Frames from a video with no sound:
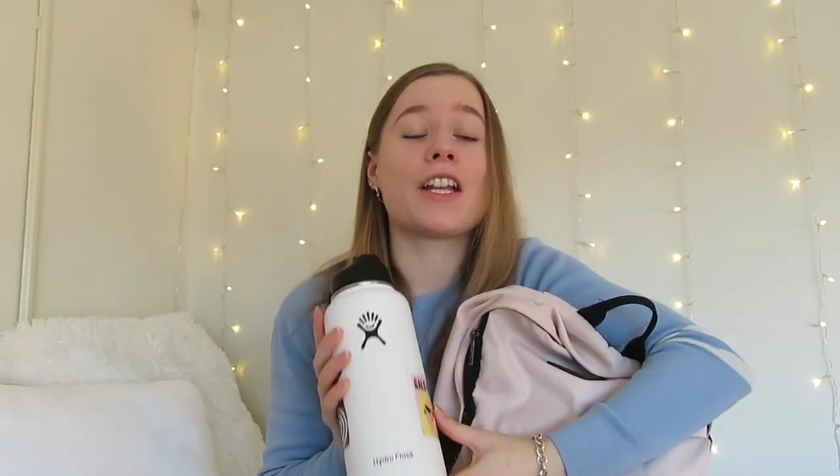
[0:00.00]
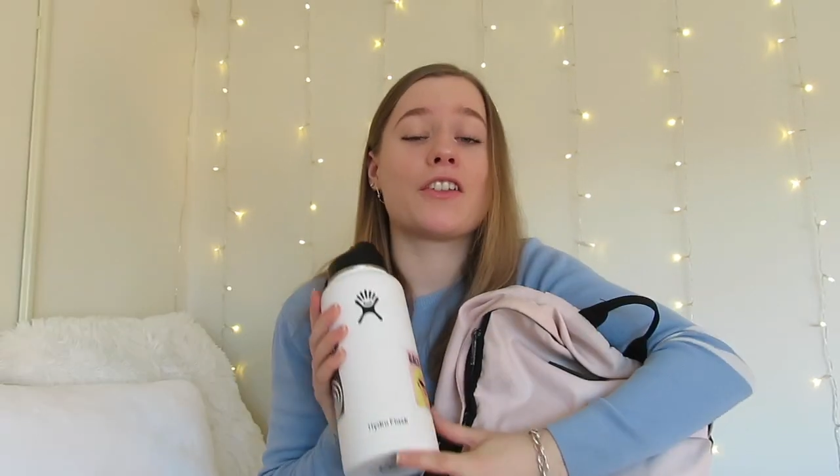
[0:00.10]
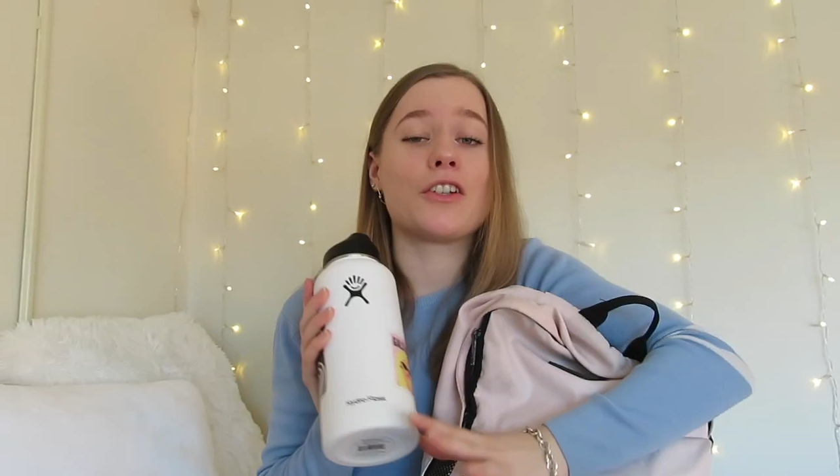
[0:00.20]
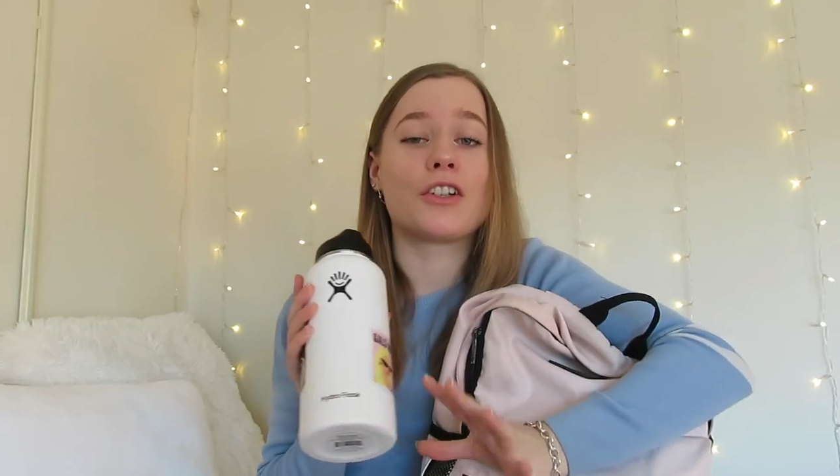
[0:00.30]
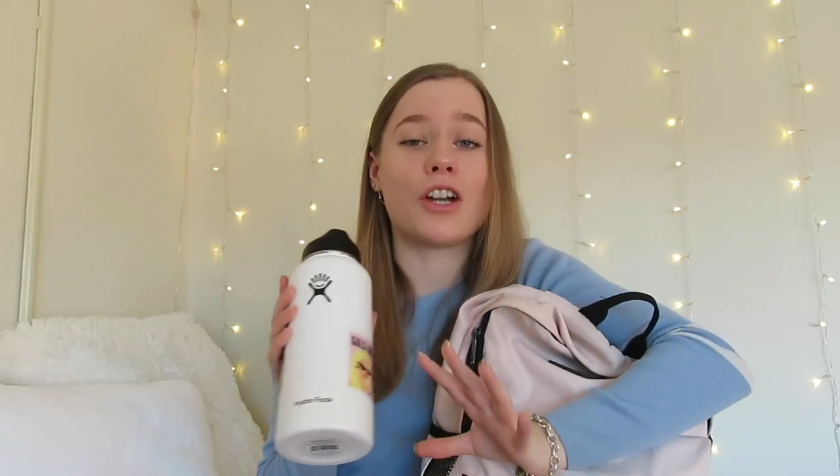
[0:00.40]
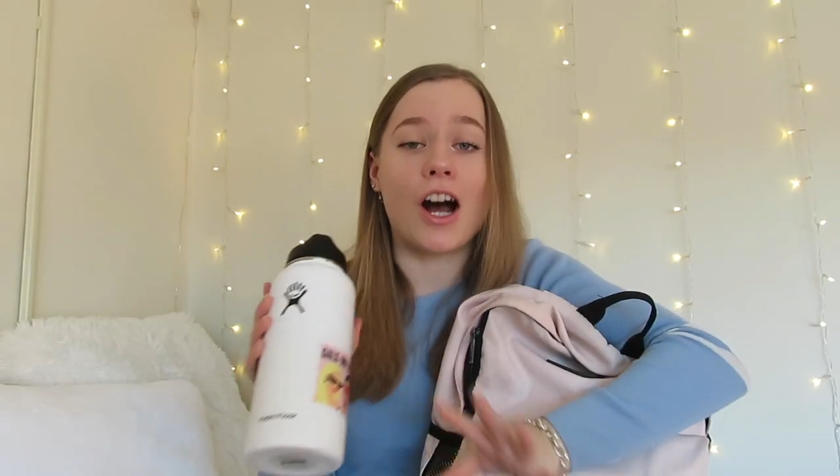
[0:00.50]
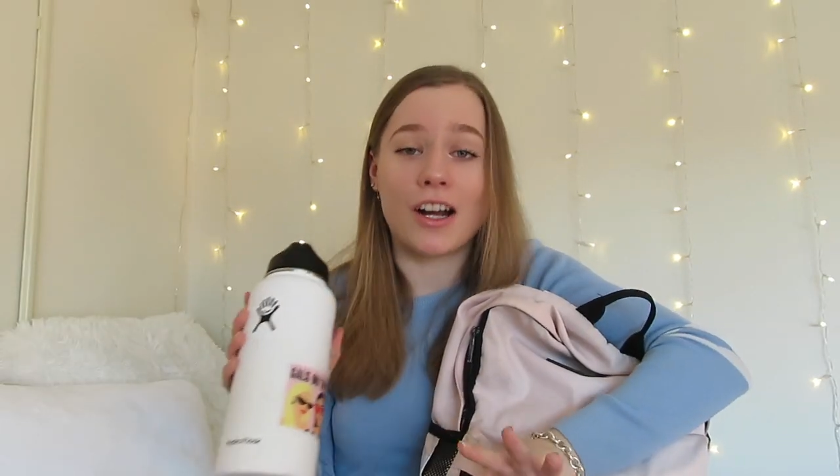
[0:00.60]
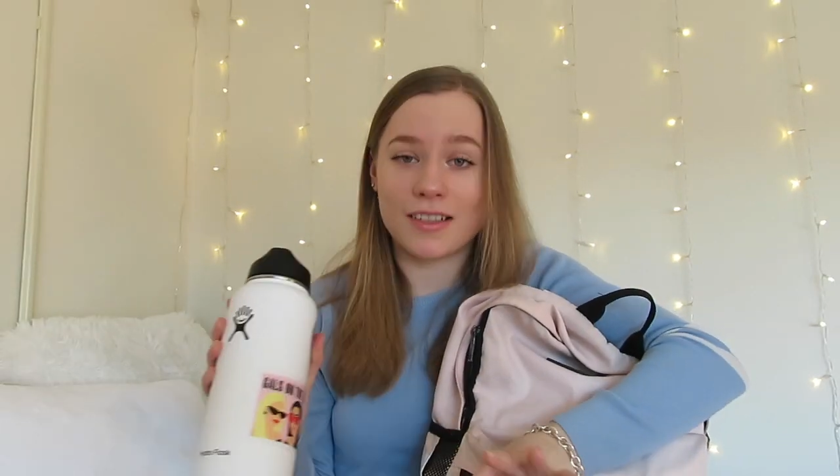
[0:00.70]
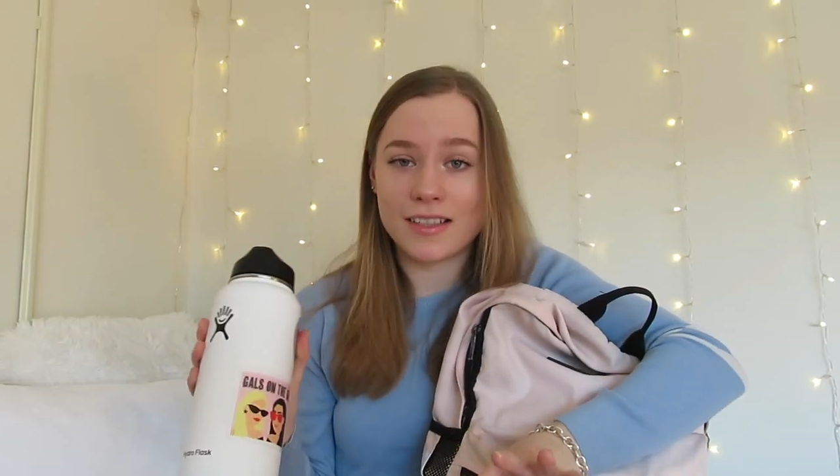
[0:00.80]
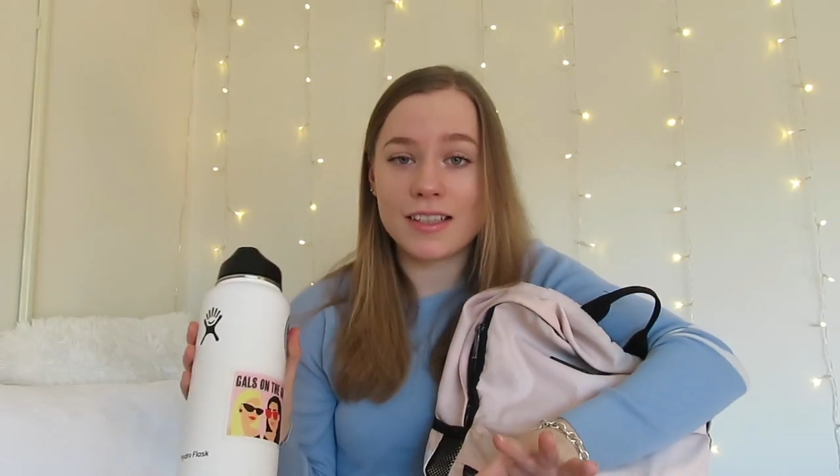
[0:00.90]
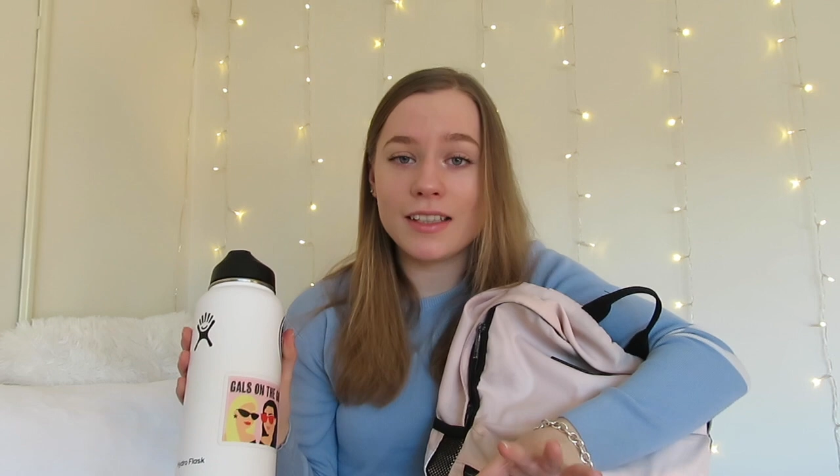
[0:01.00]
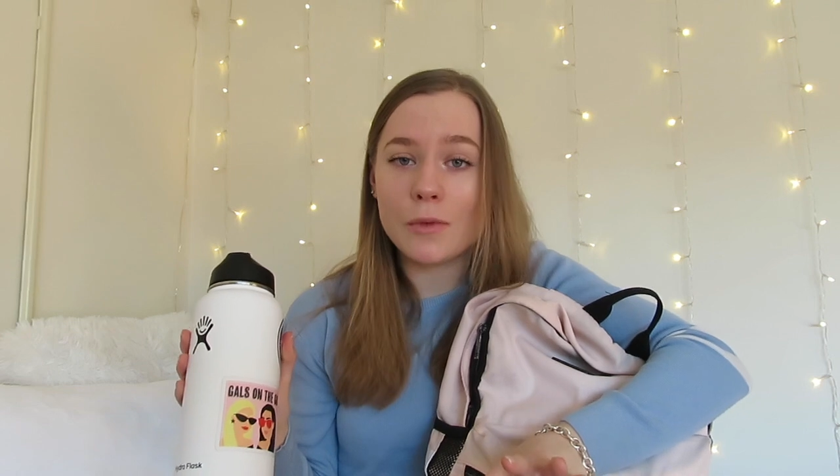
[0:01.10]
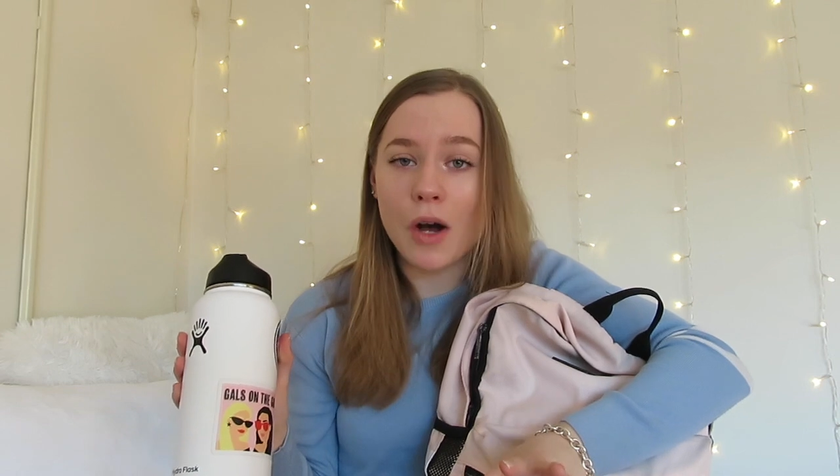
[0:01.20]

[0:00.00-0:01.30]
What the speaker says: because you're constantly